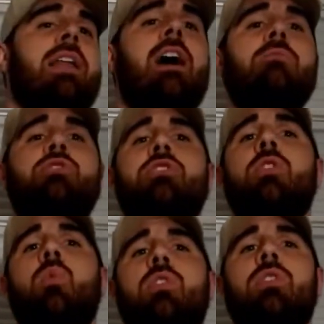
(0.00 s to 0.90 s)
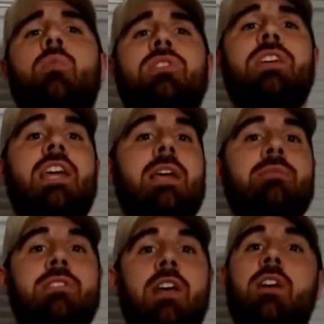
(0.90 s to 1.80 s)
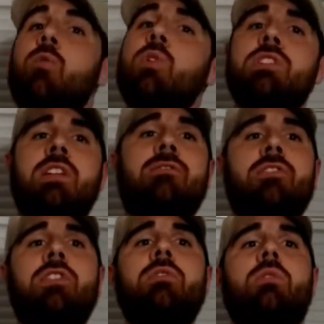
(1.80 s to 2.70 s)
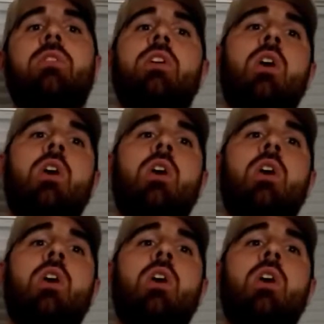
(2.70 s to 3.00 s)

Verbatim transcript: now I'm sure you're wondering what the game is like or what's in it for you.